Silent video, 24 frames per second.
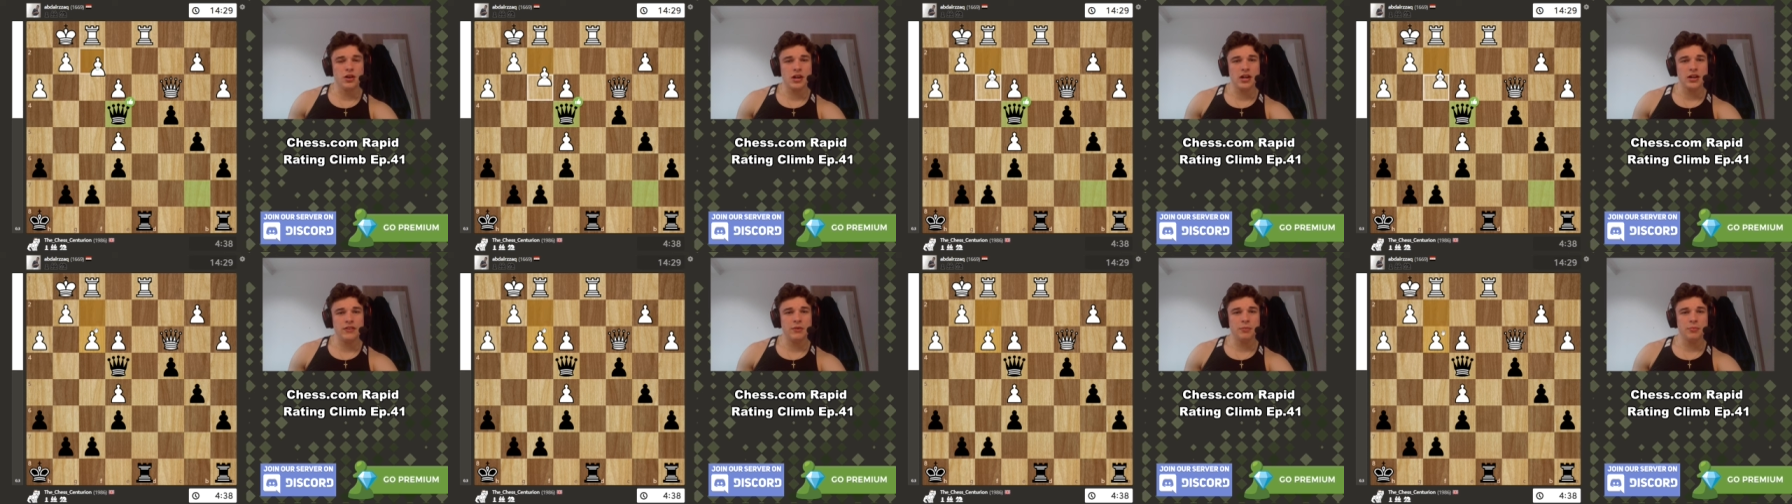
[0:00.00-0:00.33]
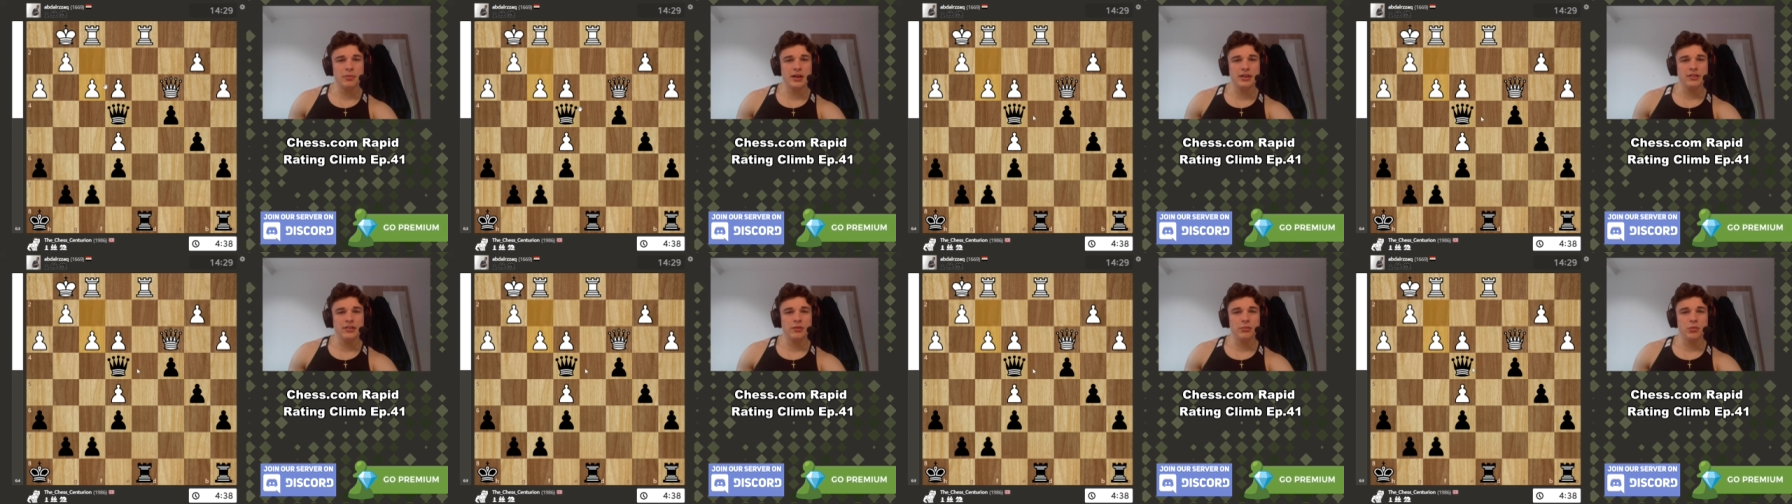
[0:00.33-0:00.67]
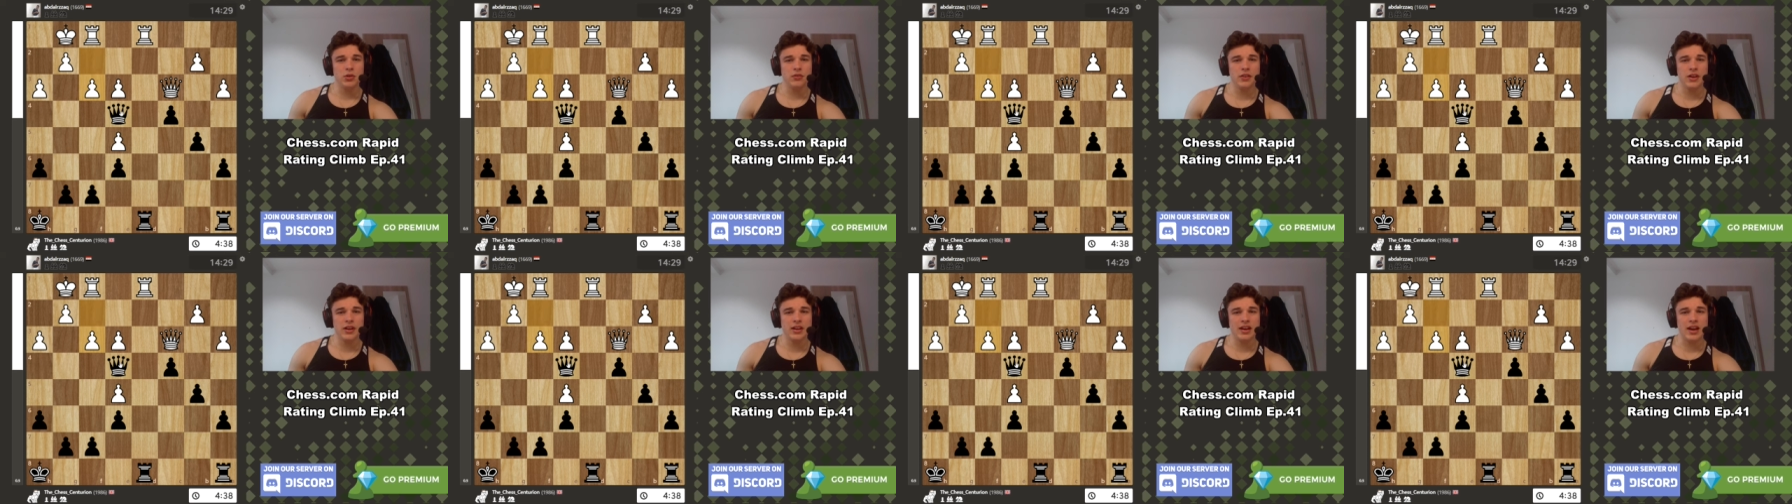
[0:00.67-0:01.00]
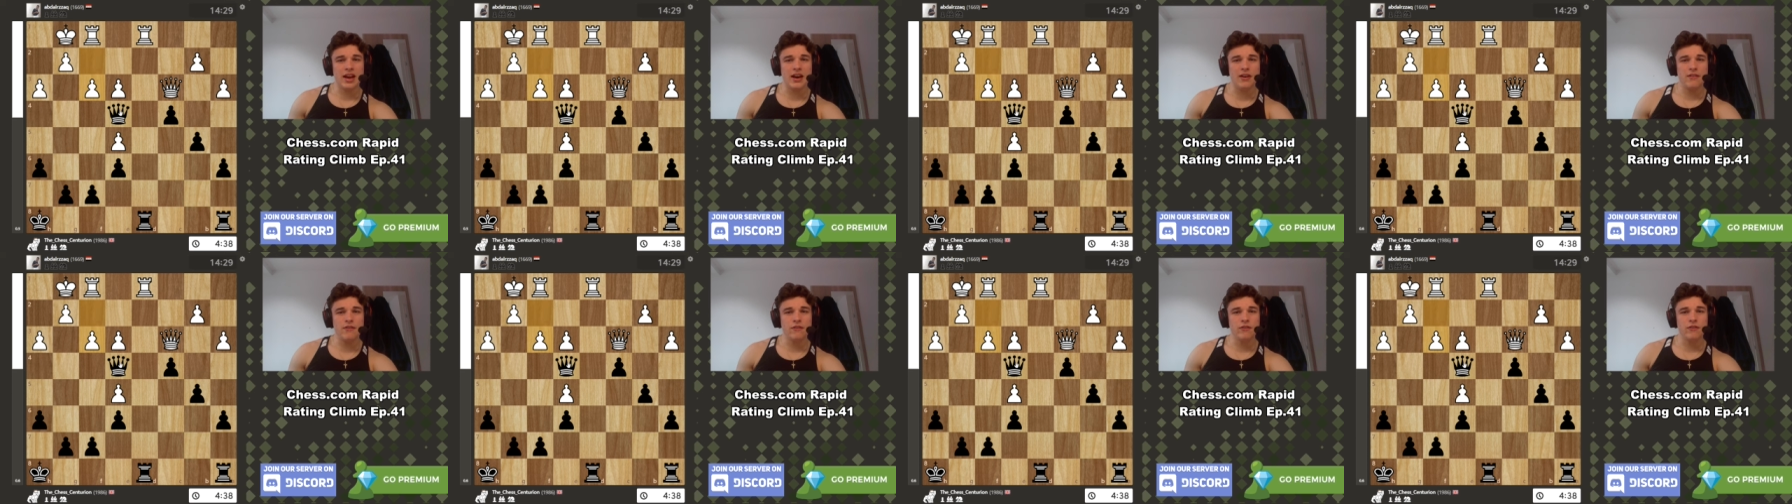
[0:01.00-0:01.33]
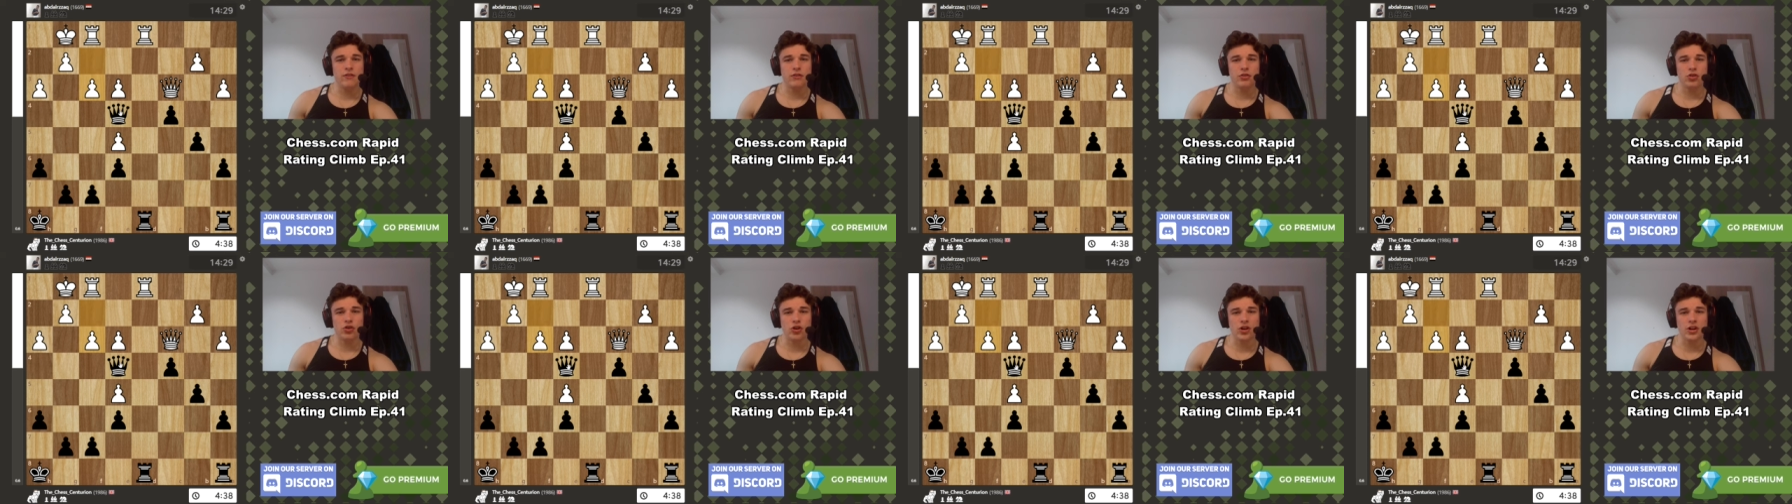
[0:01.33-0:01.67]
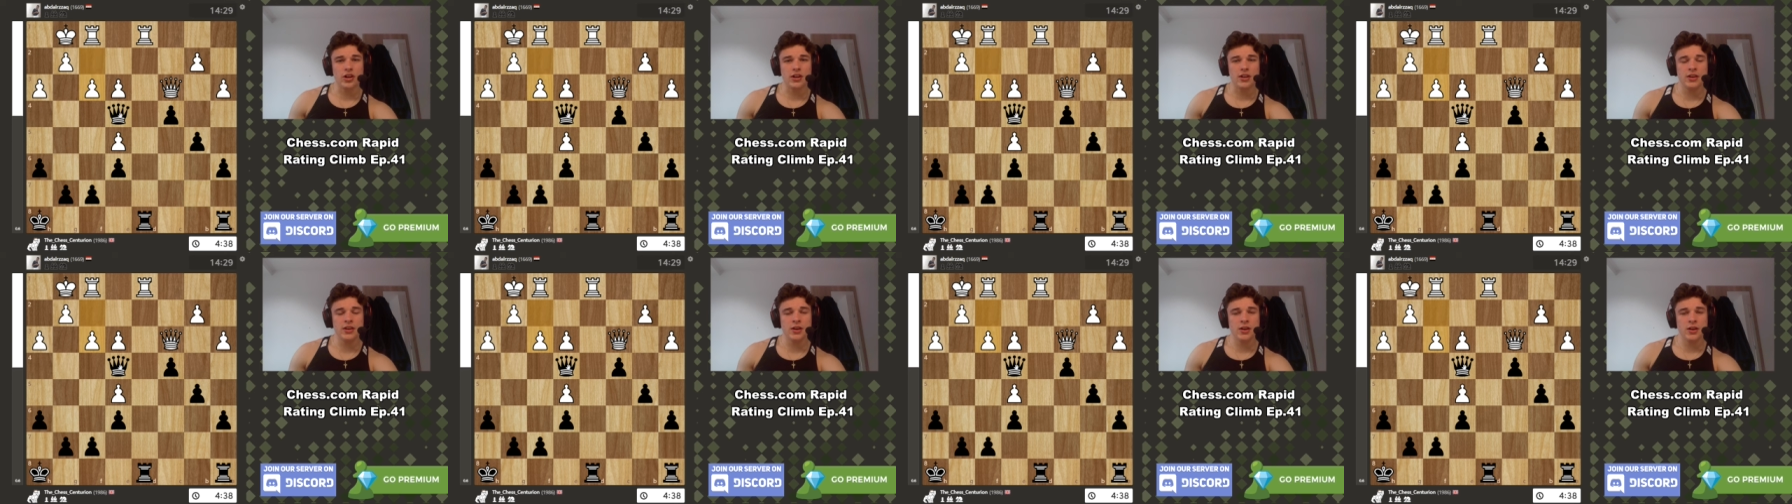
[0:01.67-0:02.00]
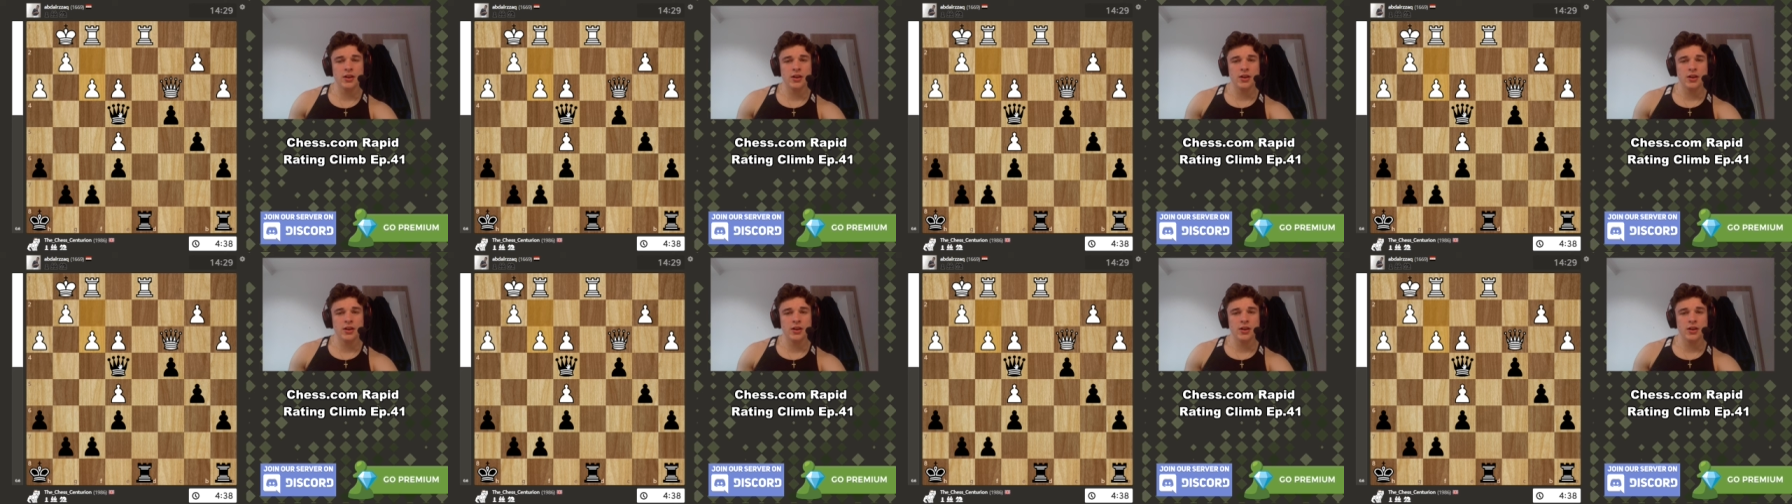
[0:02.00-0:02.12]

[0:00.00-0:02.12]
And if he plays a move like f three,